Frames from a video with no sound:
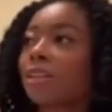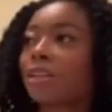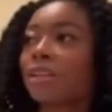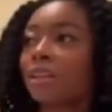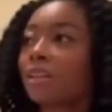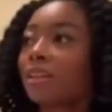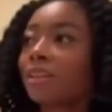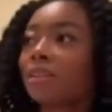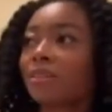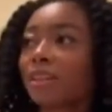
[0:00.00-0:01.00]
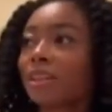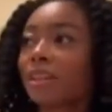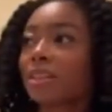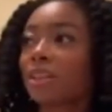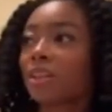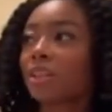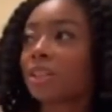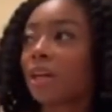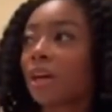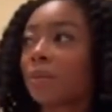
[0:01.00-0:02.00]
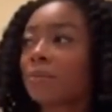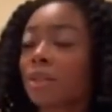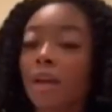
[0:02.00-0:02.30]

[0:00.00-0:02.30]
Um, I'm trying to think. And